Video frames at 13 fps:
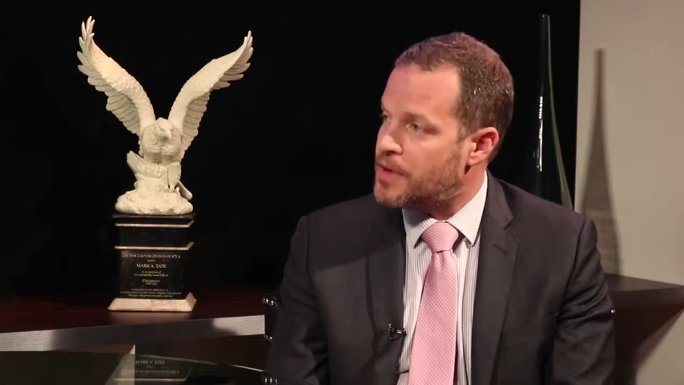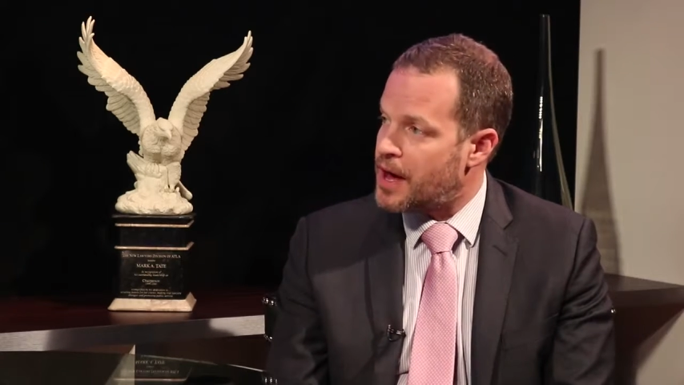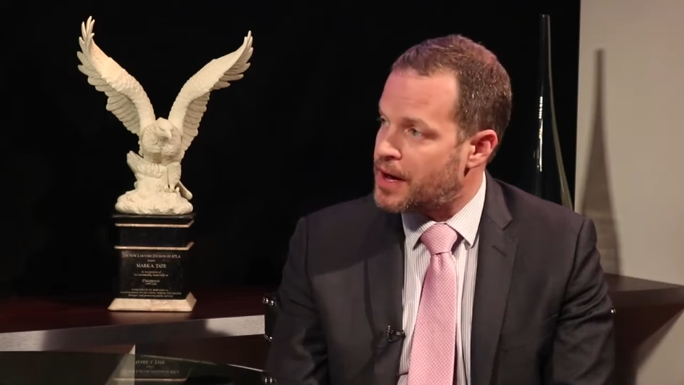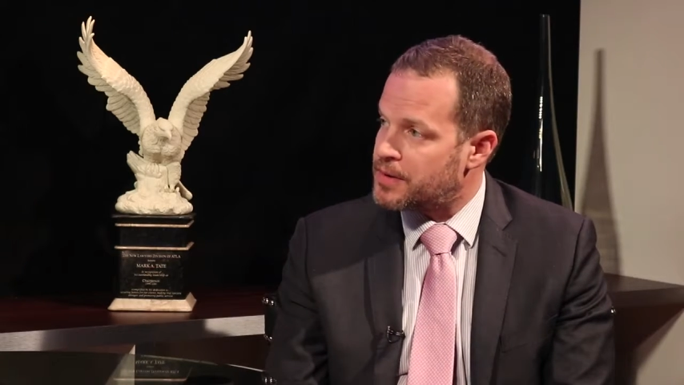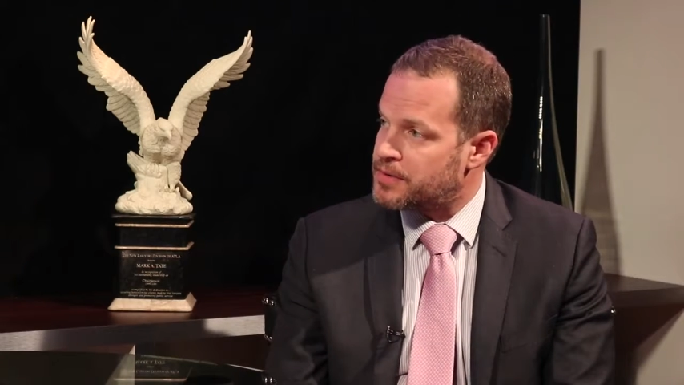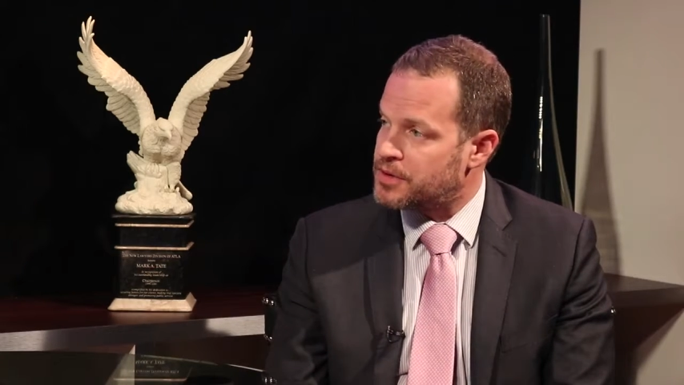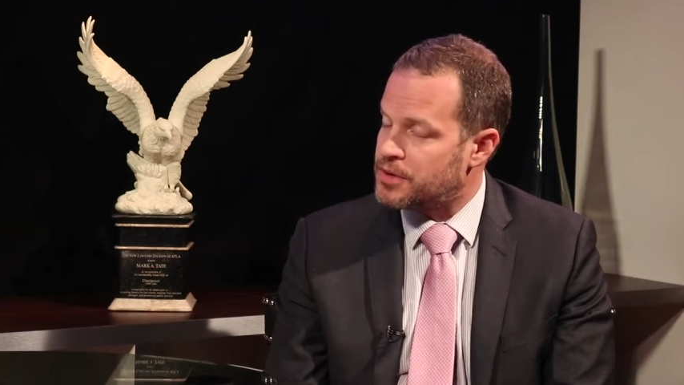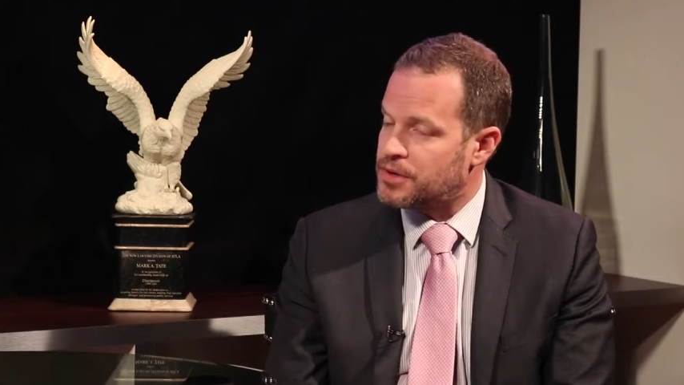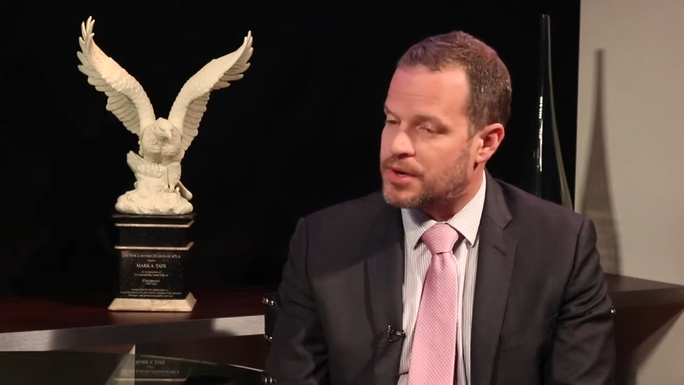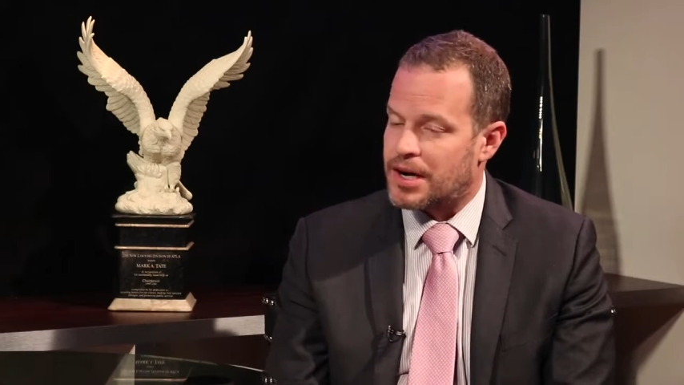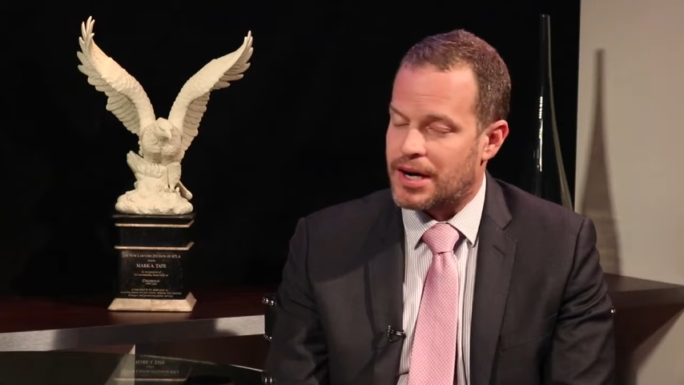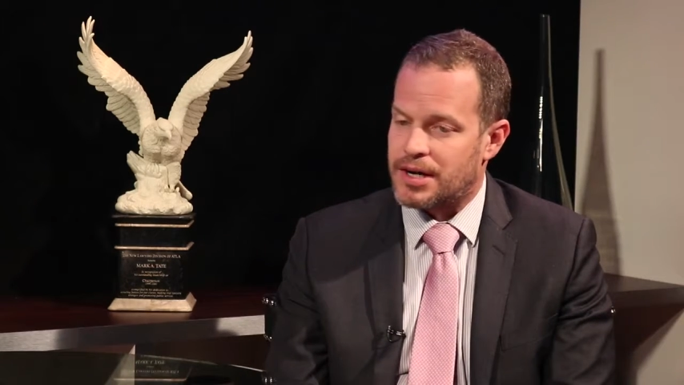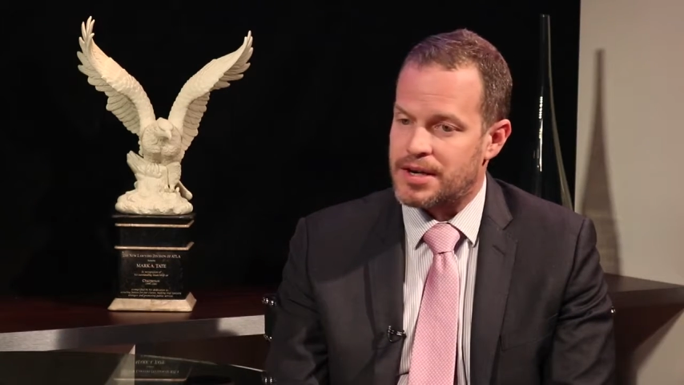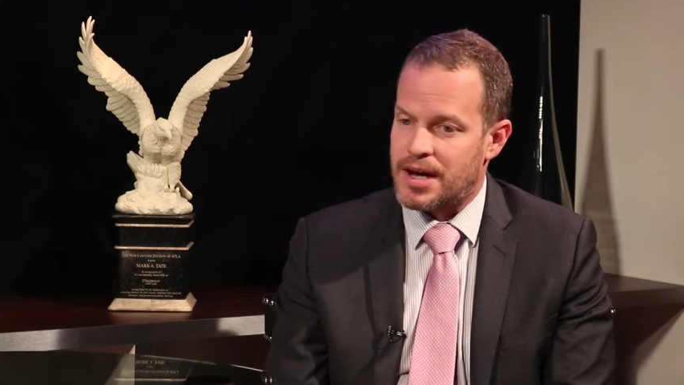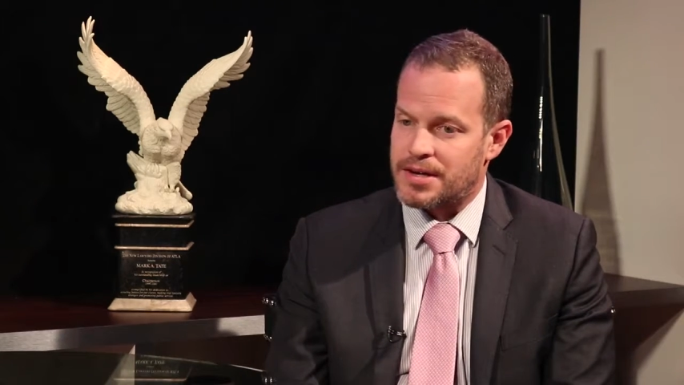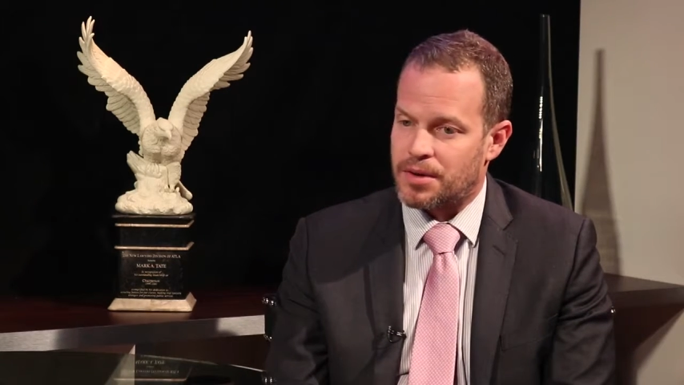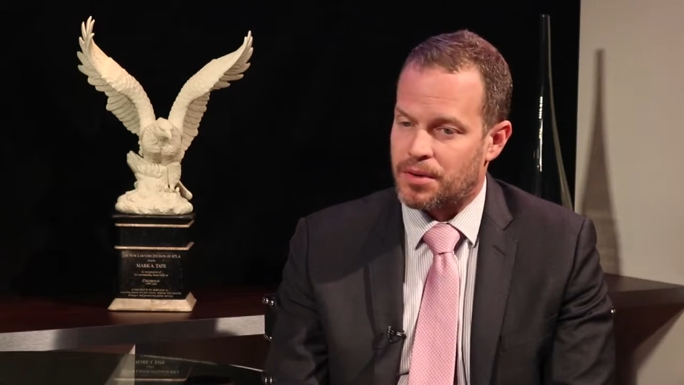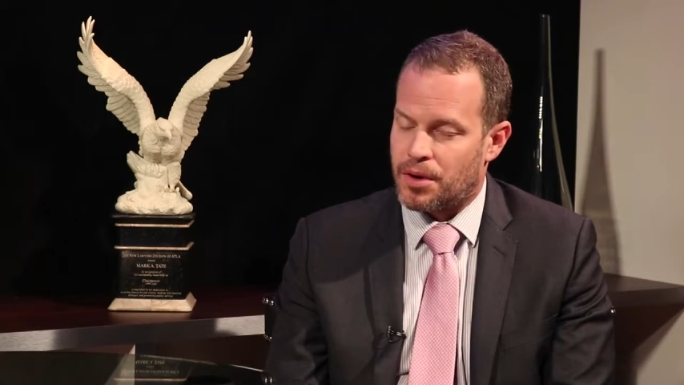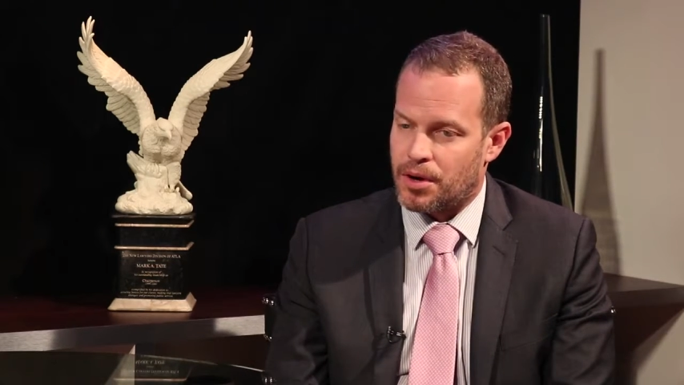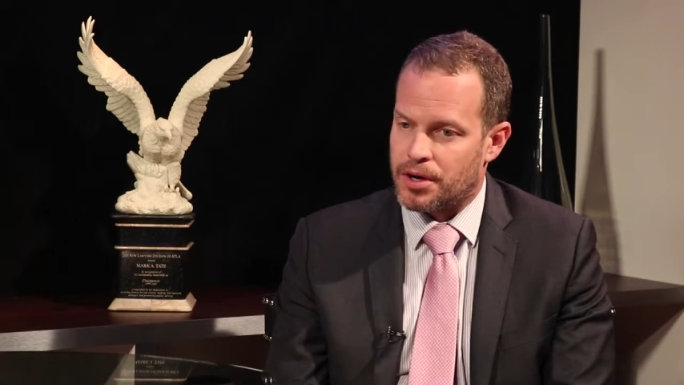that until you contact
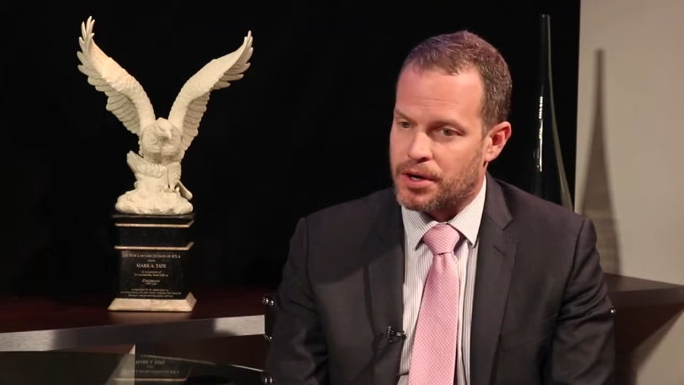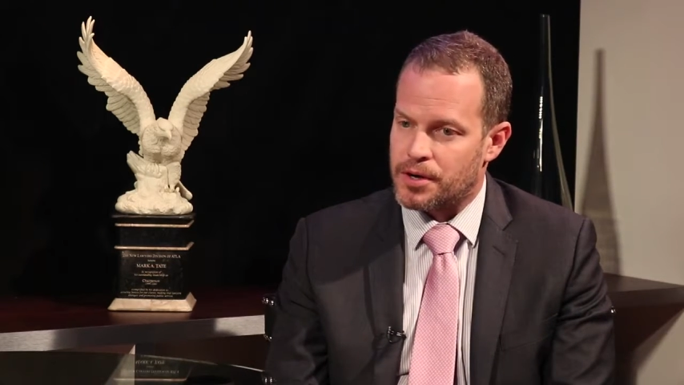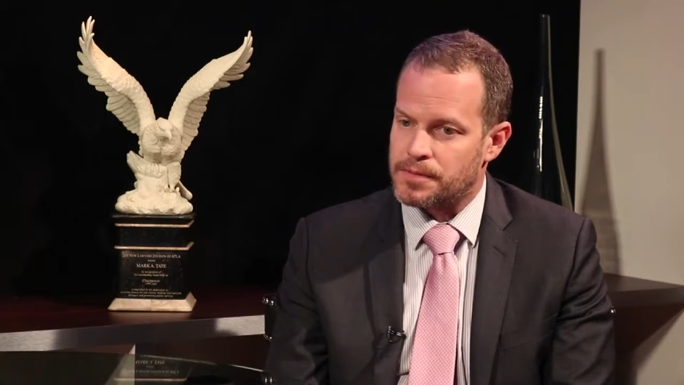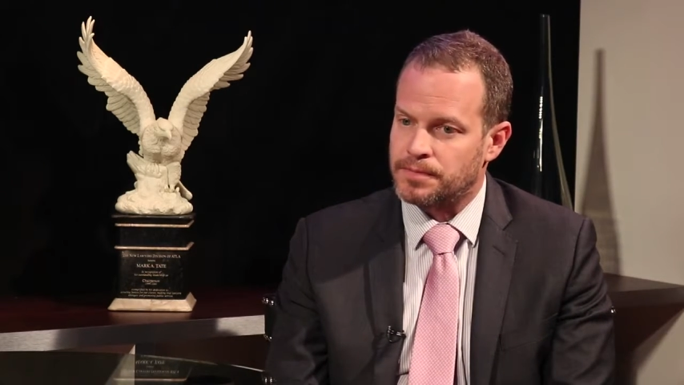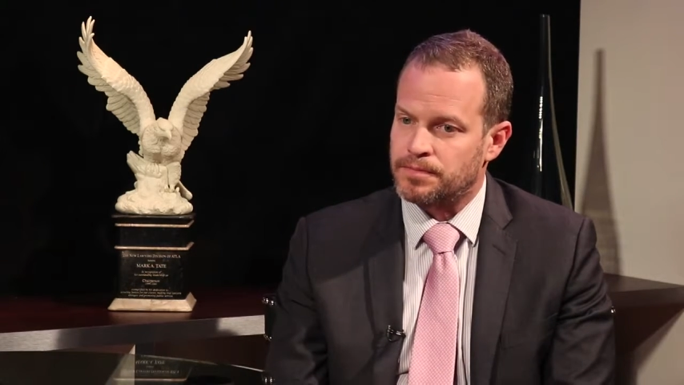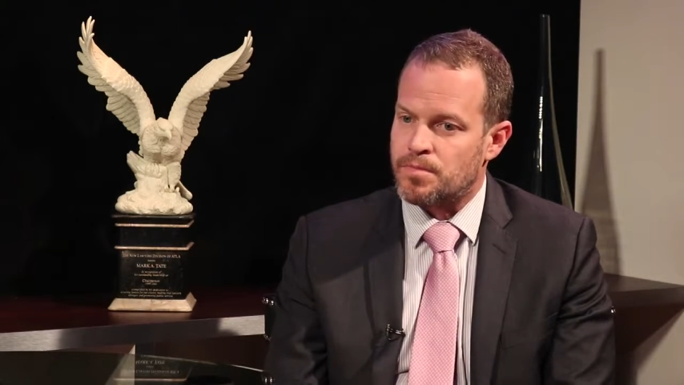a lawyer,